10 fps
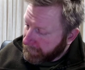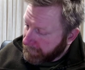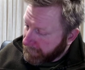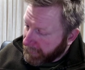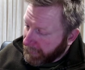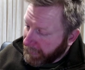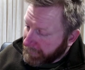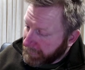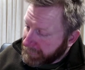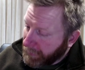The
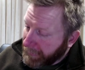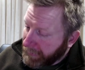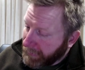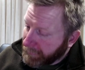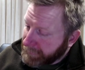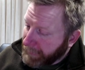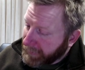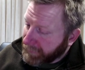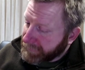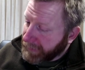electors shall meet in their
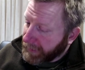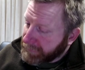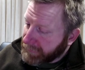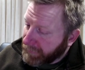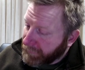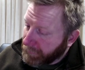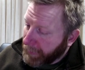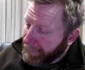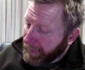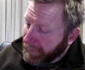respective states and vote by
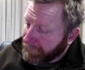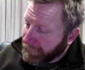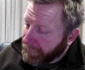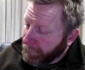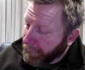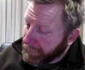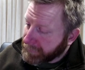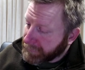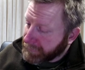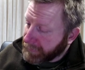ballot for two
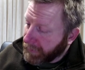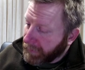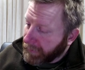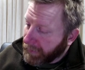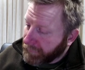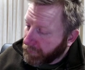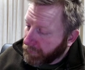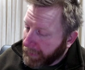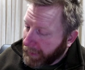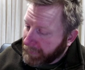persons, of whom
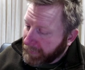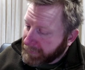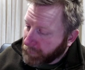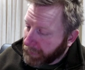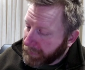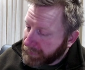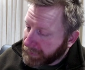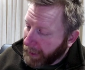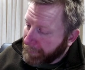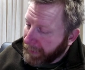least one shall
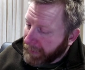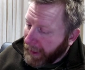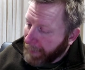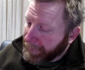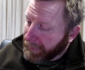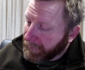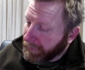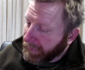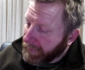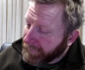not be an inhabitant
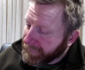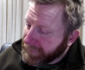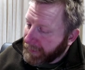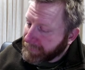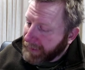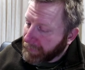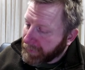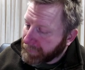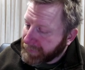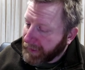of the same state with
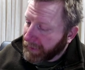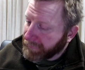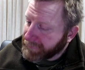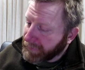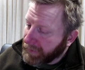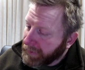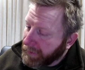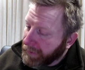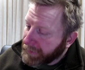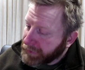themselves,
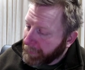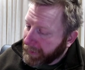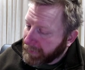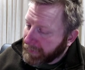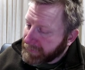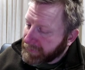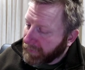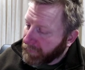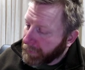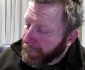and they shall make a list of
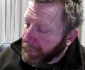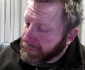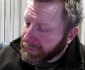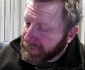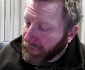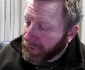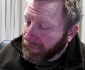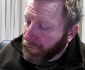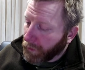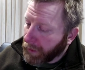all the persons voted
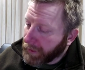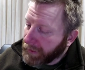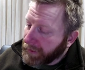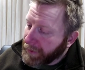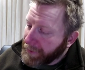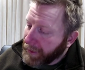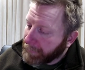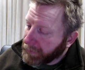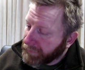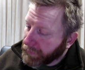for, and the
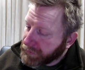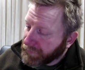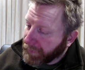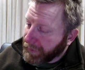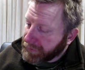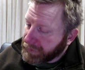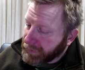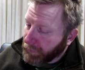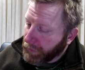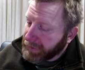number of votes for each,
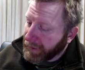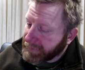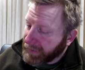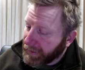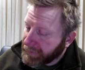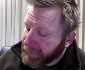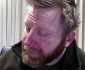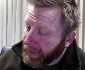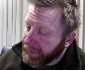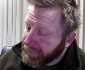which list they shall
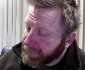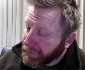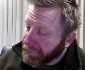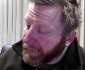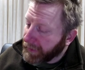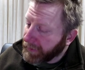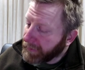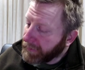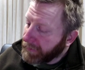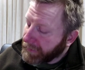sign and certify,
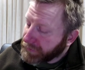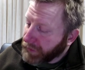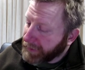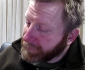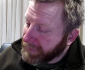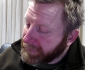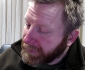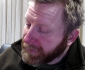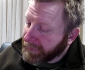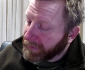and transmit
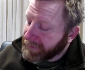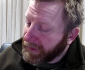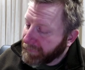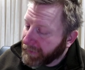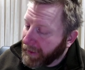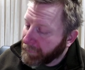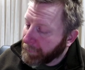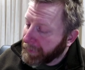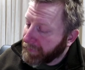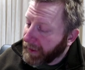sealed to the seat of the
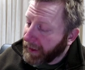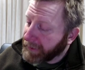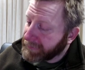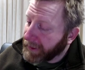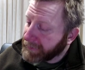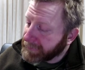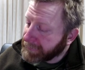government of the United States,